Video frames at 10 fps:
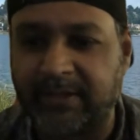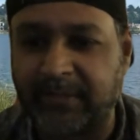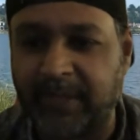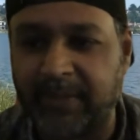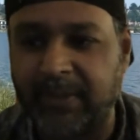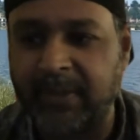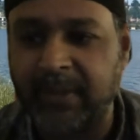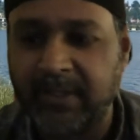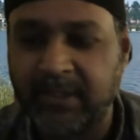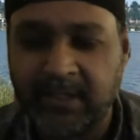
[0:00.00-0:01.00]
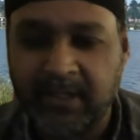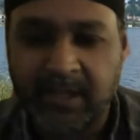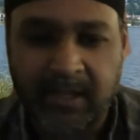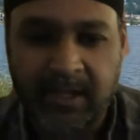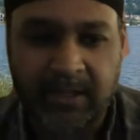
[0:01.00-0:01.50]
to maybe
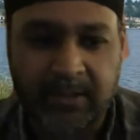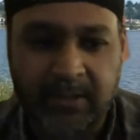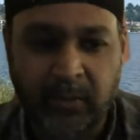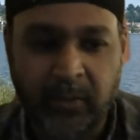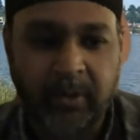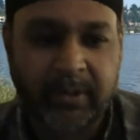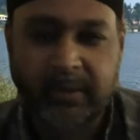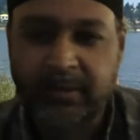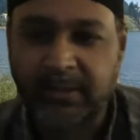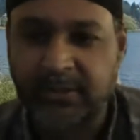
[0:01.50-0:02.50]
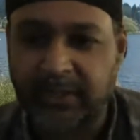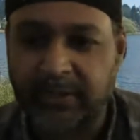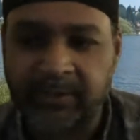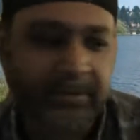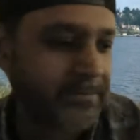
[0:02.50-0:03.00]
your work in
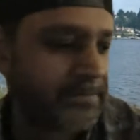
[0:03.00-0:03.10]
general.